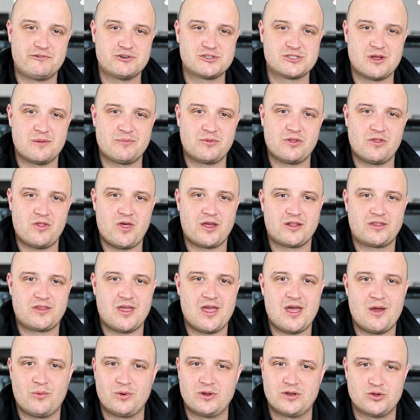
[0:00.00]
for something like
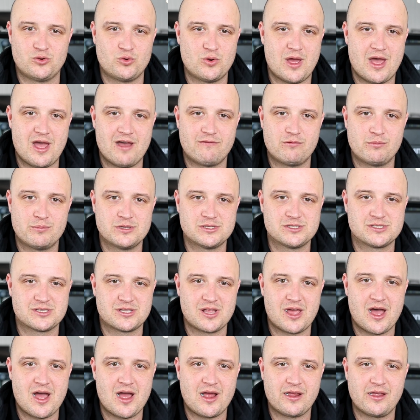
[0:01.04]
that, we do have them in
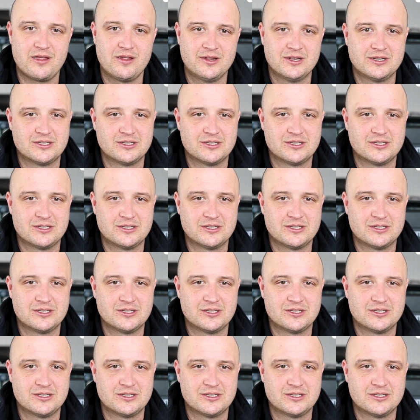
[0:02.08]
stock.